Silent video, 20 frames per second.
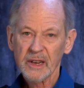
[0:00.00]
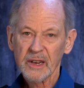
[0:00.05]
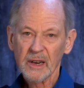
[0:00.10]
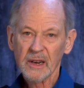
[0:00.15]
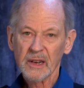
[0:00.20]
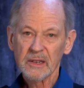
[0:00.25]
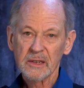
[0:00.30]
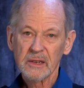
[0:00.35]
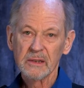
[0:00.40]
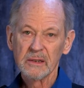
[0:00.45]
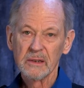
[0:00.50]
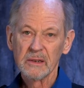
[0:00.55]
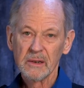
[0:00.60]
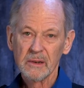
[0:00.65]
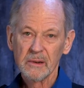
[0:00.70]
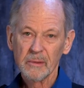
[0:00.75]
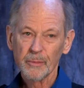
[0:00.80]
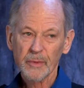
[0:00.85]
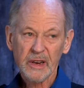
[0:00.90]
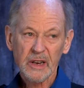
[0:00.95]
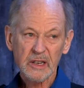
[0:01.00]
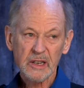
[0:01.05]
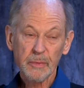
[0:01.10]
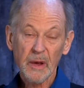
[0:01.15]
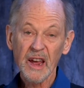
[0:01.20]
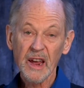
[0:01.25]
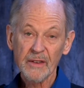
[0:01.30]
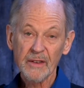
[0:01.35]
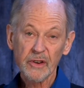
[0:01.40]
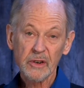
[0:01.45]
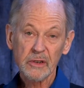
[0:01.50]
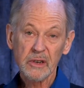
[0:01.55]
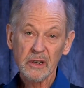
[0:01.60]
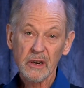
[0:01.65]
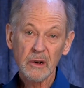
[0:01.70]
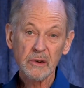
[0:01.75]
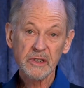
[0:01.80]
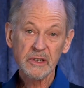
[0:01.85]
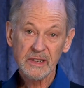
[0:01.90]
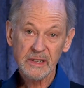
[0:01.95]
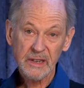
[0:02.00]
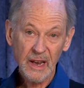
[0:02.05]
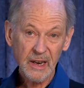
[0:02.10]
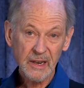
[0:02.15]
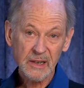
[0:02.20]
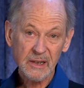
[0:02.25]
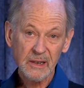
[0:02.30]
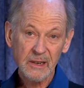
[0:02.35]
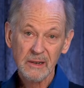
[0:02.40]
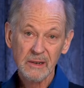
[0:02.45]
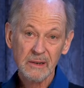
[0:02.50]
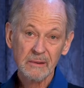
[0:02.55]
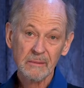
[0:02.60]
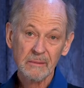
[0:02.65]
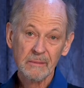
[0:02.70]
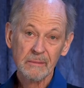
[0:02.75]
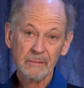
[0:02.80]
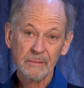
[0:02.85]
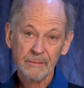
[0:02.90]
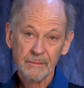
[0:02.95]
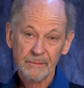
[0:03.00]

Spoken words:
That's ridiculous, because behavior denotes intent.